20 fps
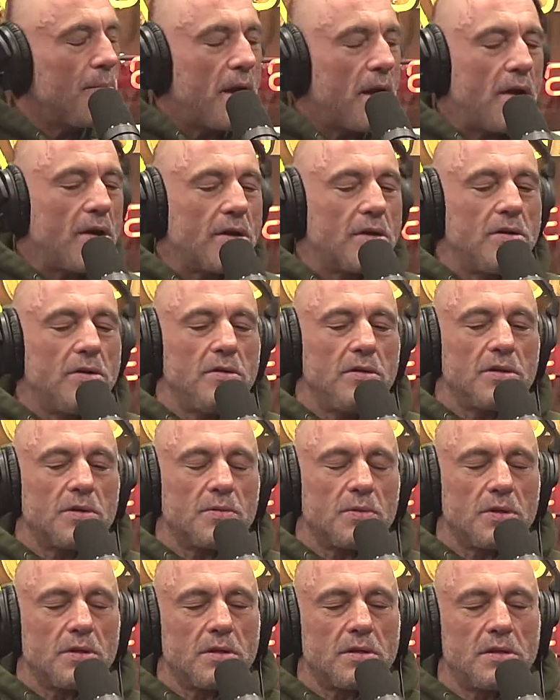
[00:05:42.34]

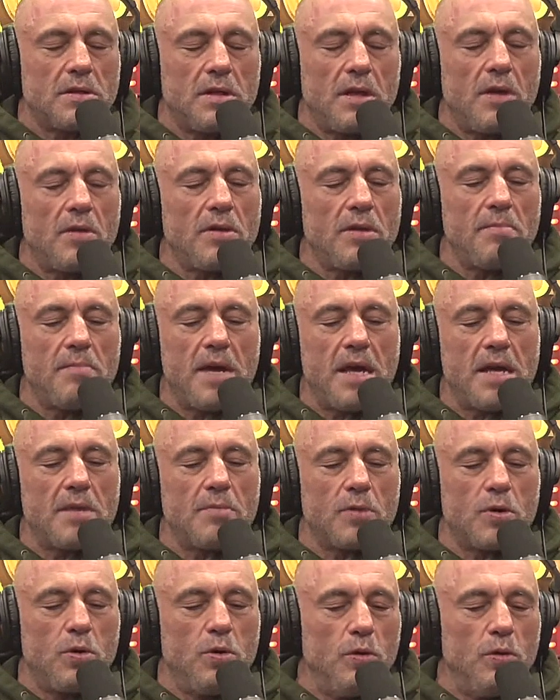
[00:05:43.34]
Barracudas were they only made
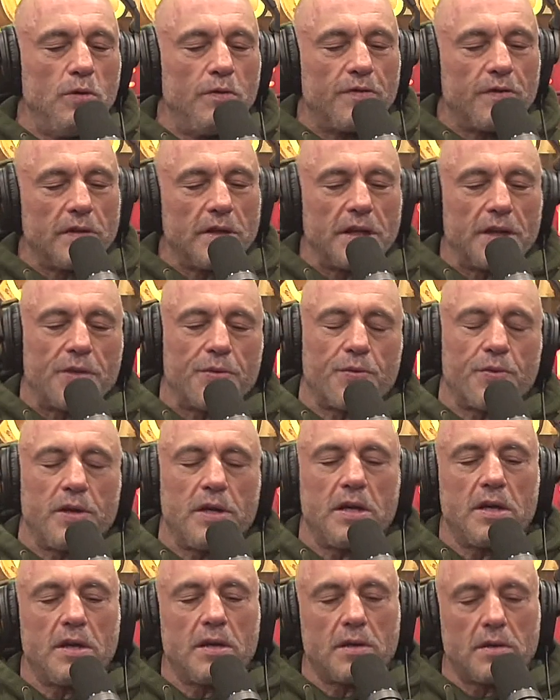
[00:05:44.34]
them cool for like
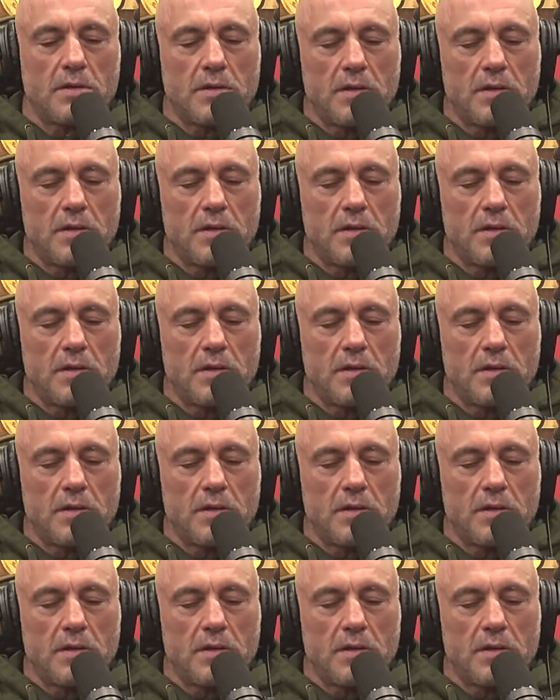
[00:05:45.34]
3 years.